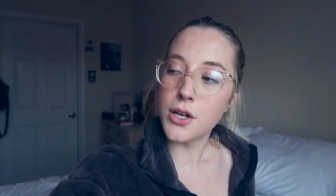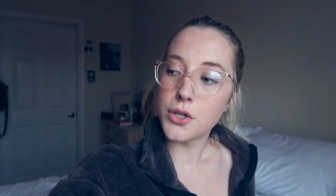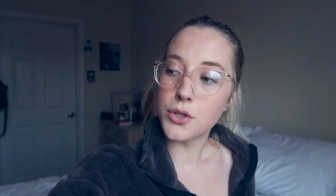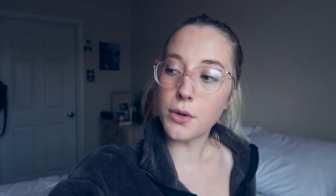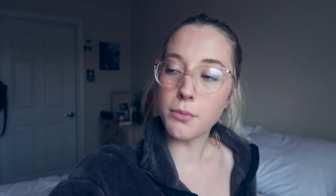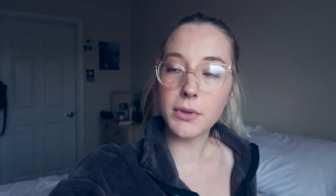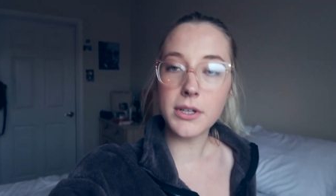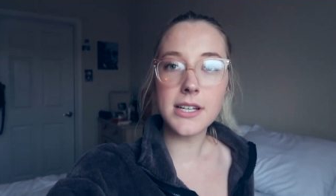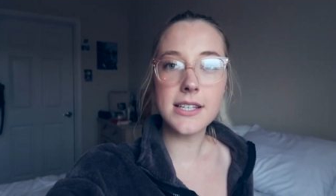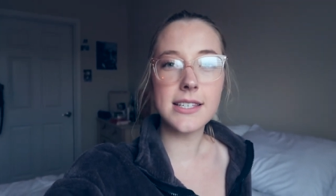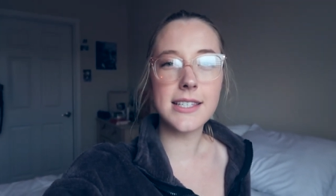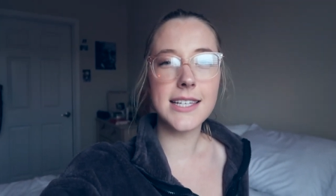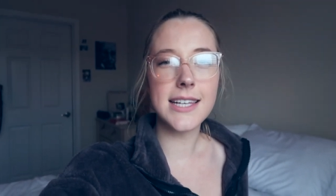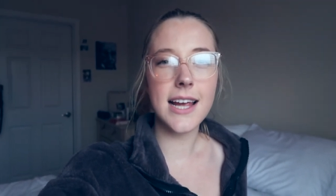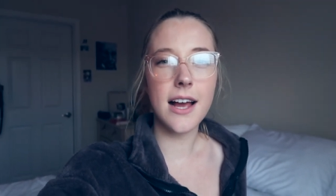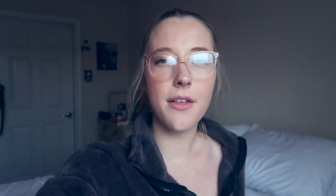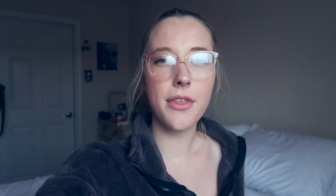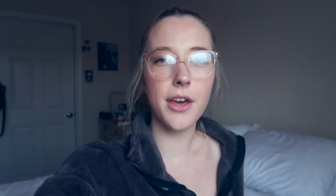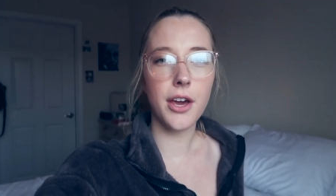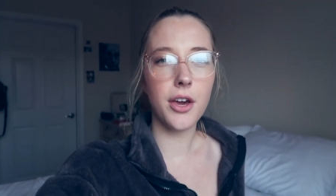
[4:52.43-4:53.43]
So I'm gonna
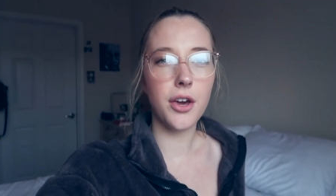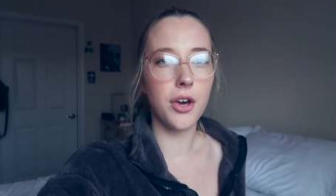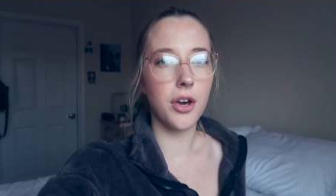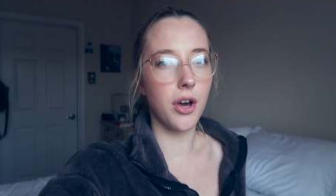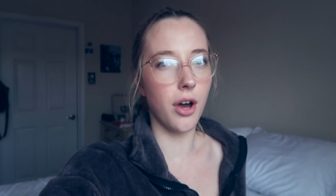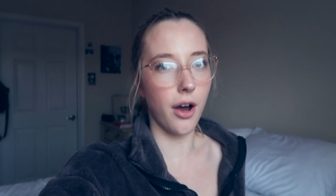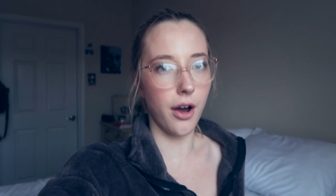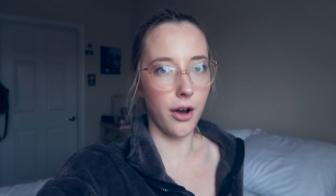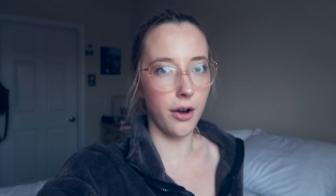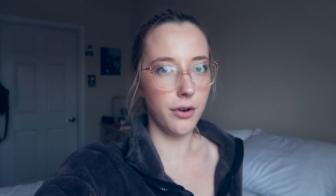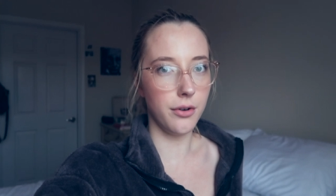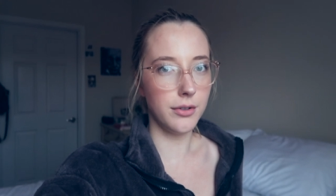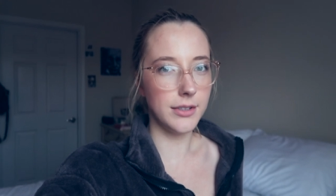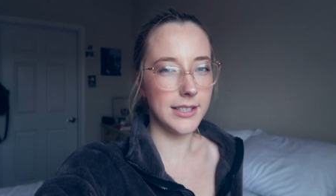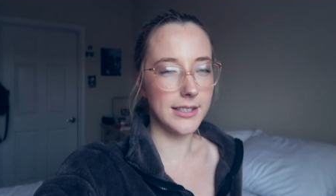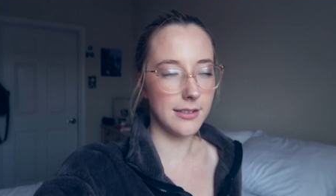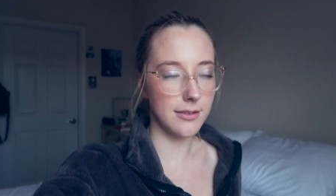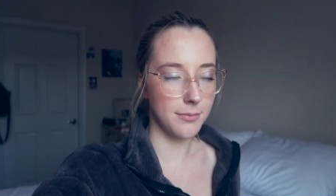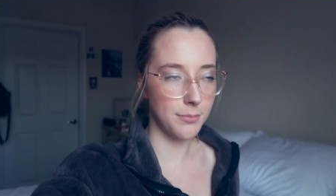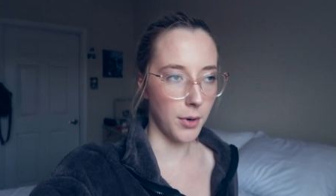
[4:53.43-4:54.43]
see how that
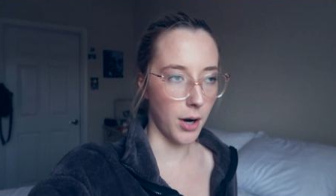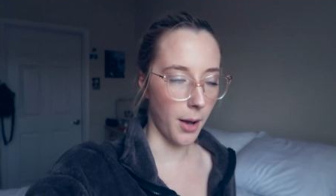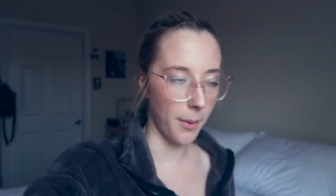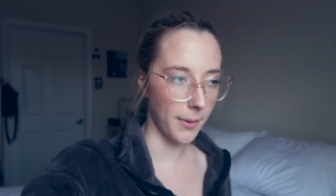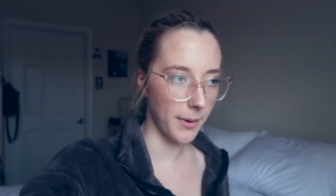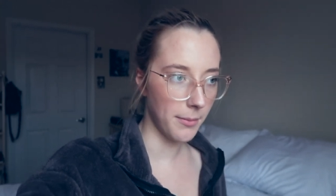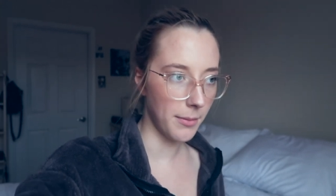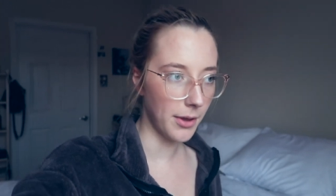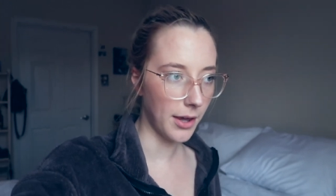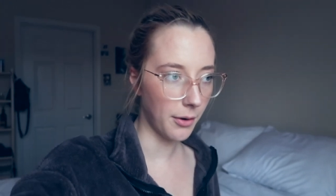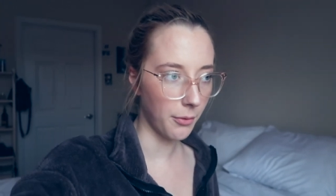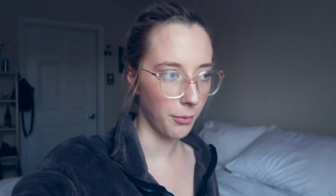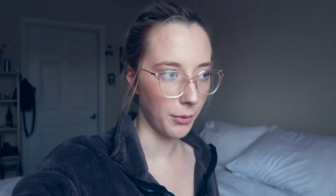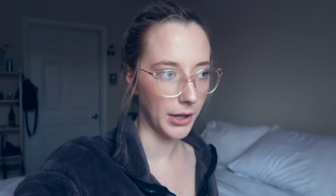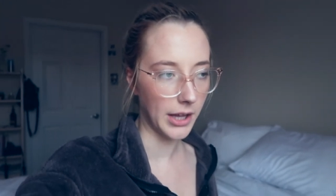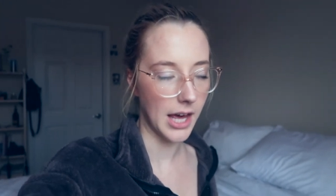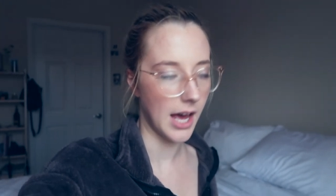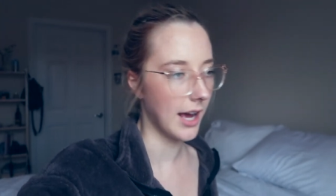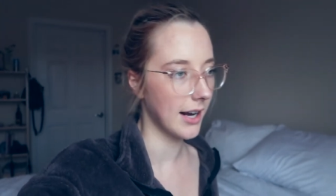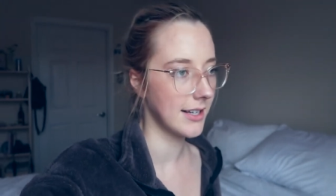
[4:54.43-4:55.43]
goes. Probably gonna be like
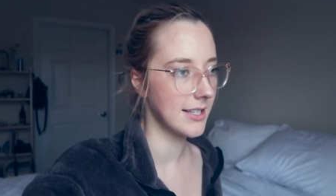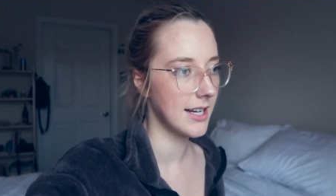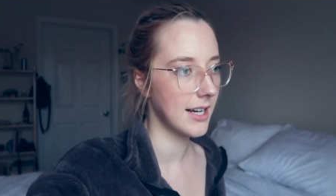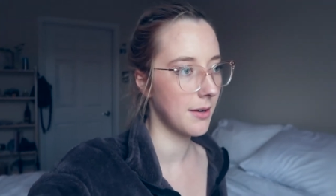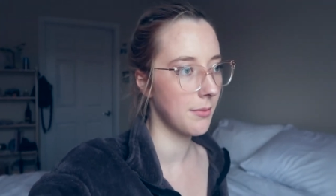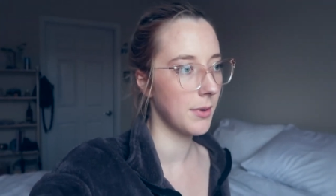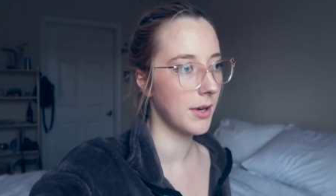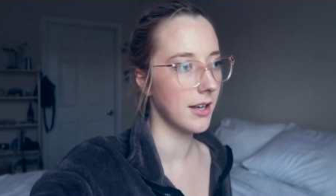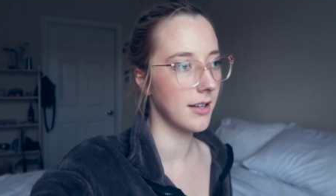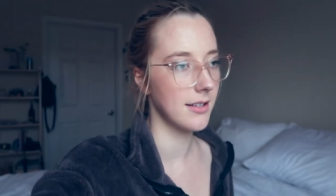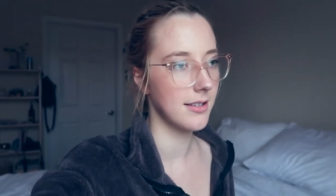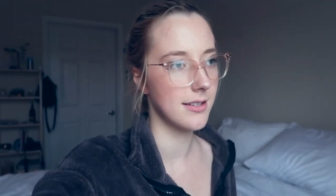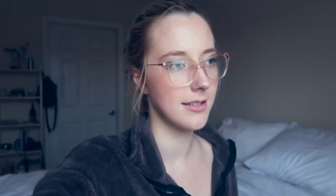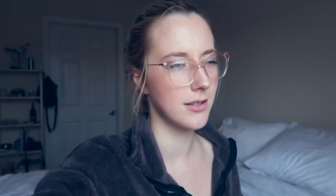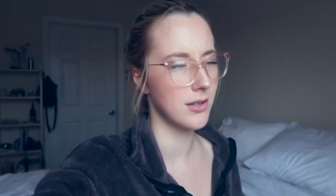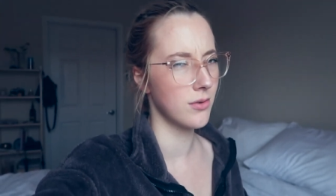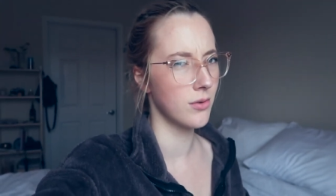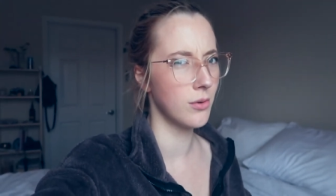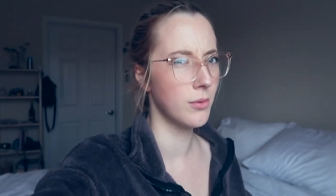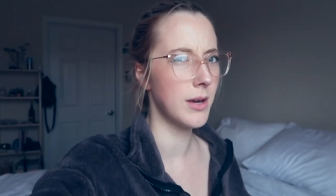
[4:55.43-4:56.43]
really hectic because
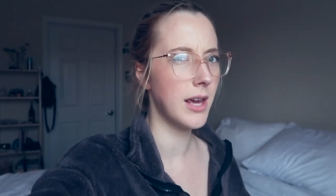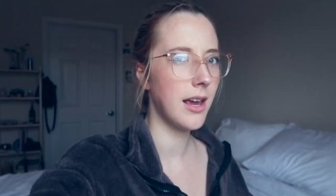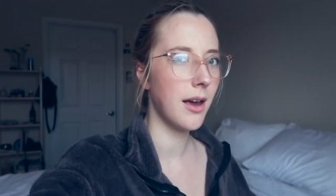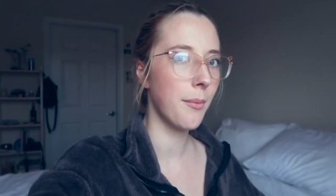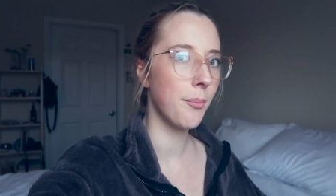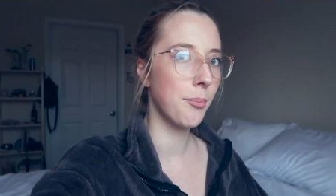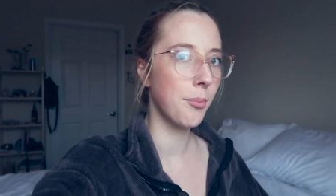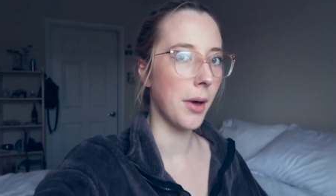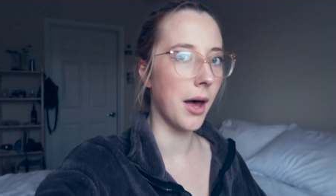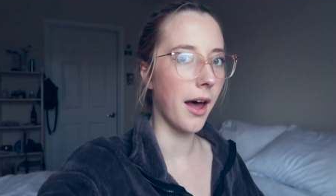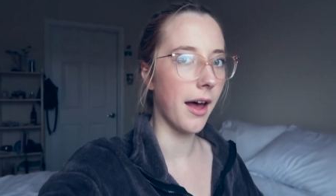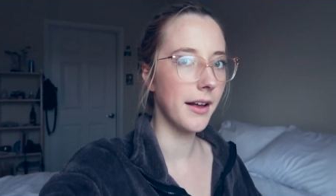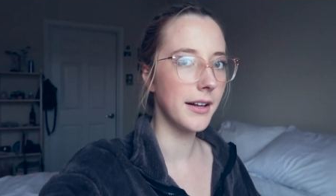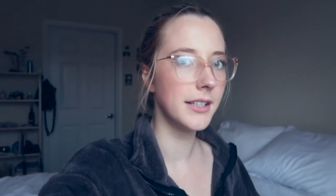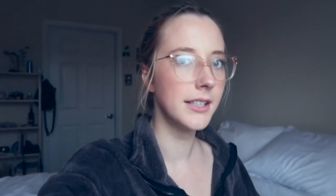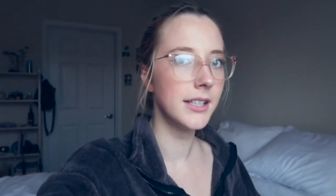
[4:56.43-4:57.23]
school week, but.